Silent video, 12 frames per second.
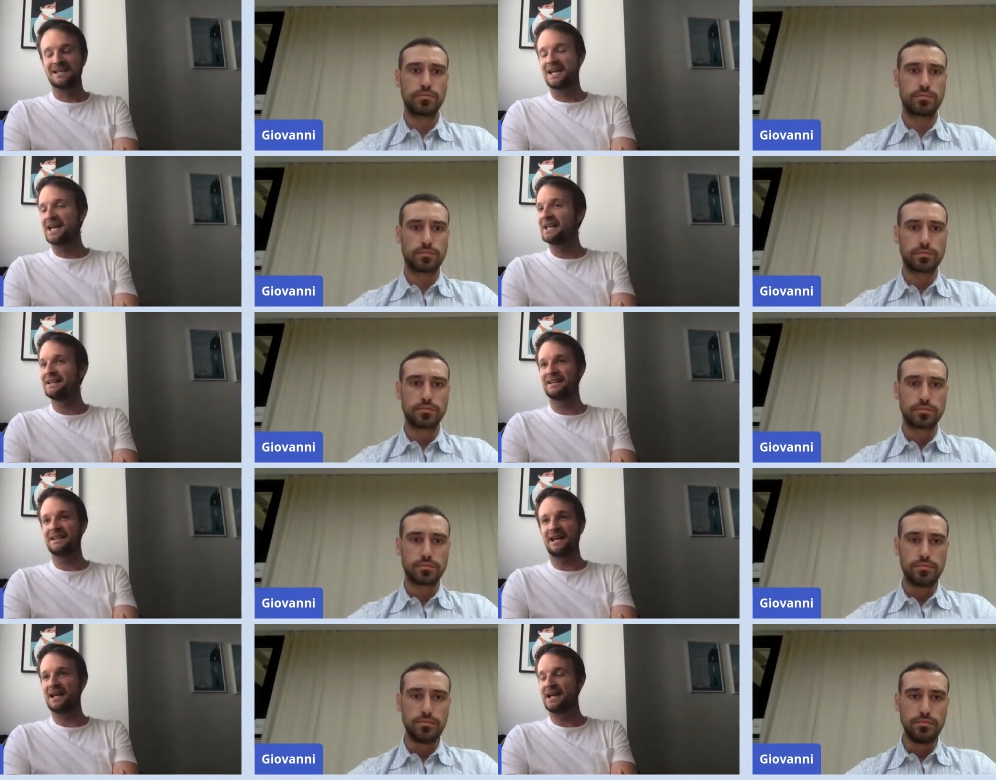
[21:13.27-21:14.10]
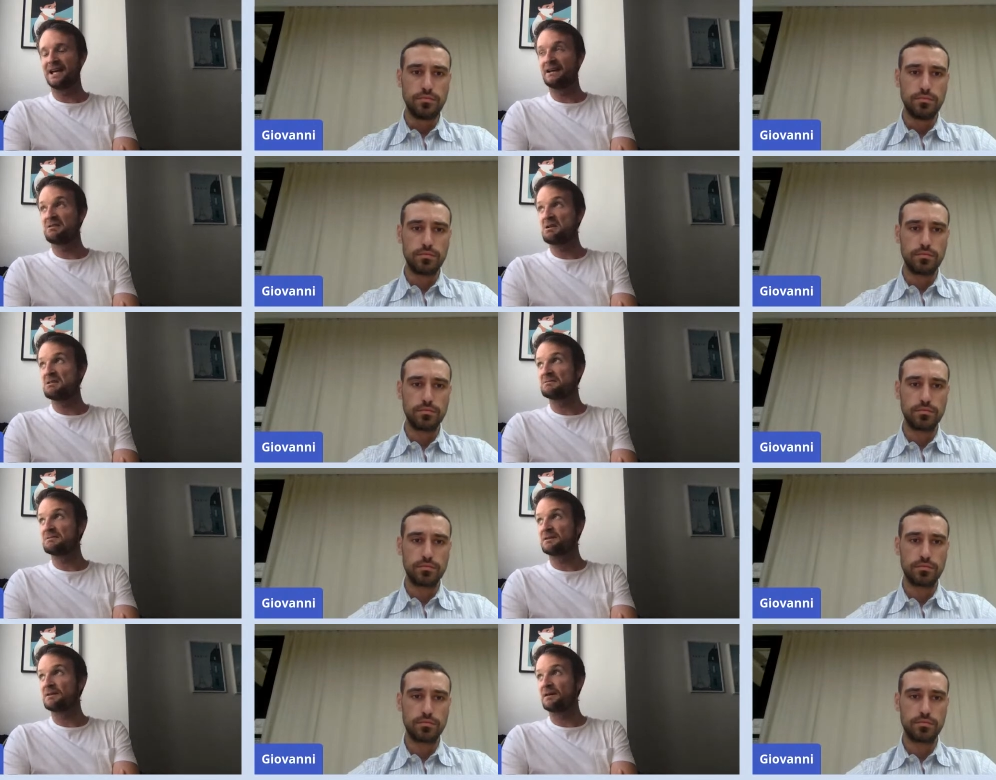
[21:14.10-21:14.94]
Speaker 1: and and, and
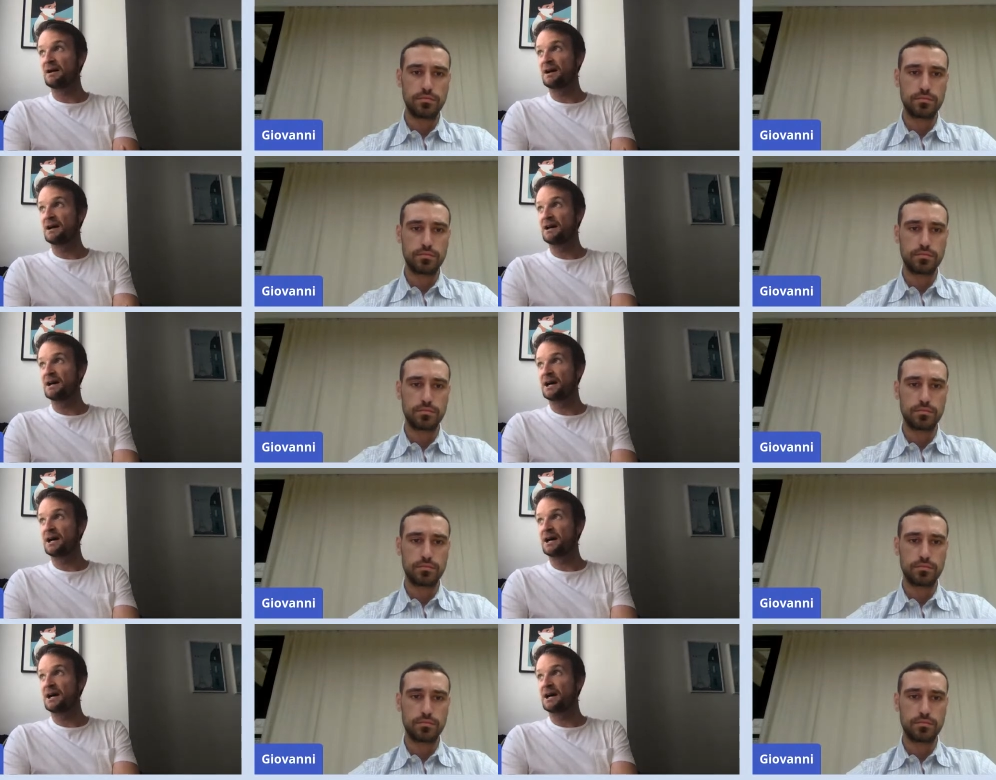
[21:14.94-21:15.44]
uh,